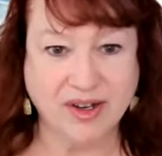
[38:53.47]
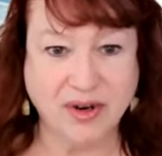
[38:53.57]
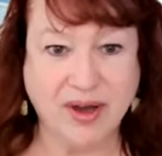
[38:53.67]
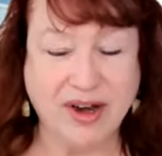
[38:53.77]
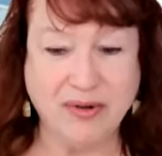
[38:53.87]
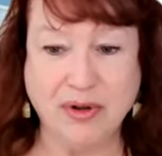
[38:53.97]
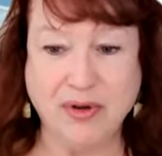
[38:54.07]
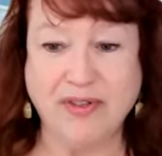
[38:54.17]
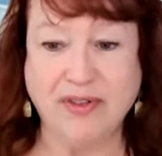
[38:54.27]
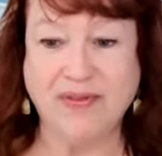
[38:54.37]
I don't know
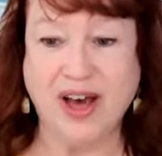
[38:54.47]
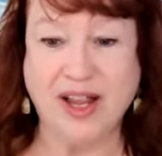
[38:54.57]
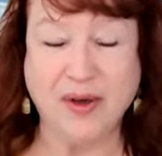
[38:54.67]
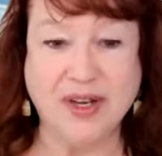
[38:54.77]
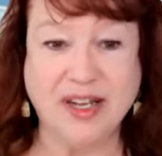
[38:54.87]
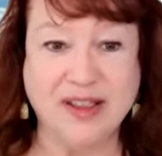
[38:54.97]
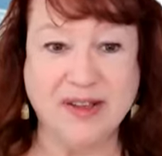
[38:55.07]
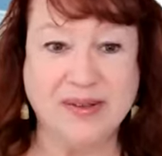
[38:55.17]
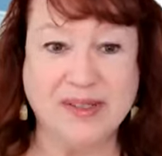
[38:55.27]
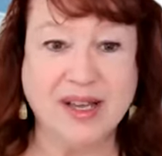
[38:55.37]
if you follow any of
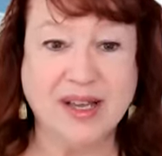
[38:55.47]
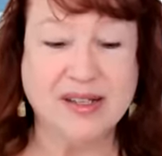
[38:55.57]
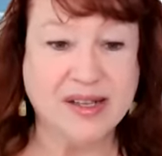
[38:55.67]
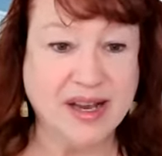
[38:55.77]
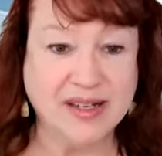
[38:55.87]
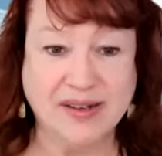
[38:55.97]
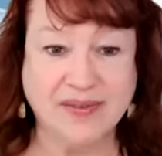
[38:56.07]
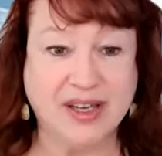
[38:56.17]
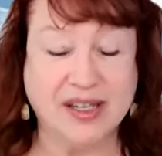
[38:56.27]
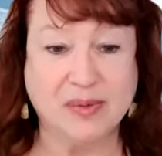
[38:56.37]
those
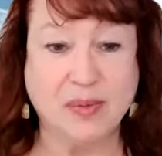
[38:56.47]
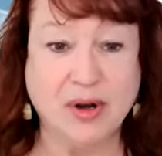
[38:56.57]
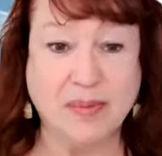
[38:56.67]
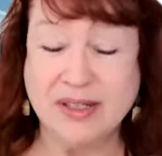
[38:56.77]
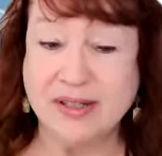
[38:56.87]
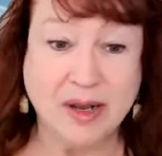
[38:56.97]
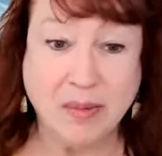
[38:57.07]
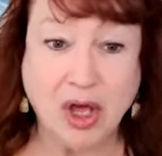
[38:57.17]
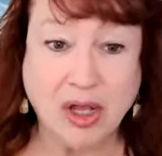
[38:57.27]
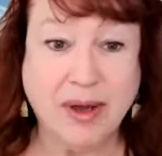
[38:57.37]
scientific experiments, and
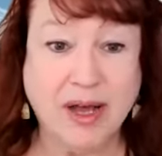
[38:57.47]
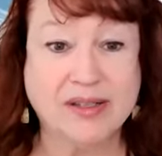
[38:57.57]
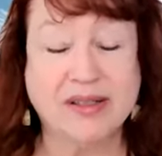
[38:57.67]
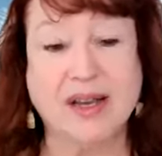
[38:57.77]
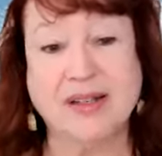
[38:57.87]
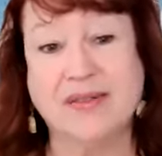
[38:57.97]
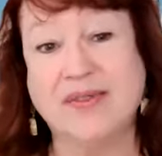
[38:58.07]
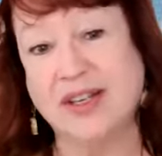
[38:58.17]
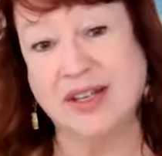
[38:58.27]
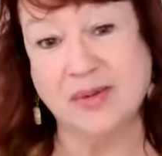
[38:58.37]
I'm all about
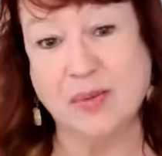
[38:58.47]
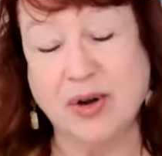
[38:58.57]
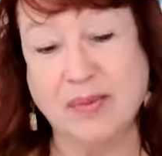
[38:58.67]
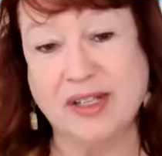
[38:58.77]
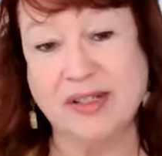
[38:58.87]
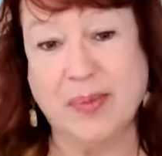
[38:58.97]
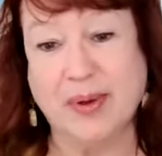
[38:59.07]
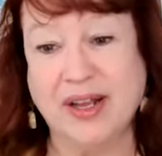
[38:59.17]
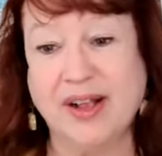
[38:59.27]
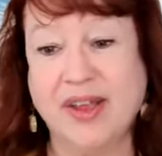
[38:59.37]
scientific experiments,
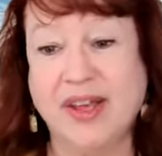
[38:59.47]
but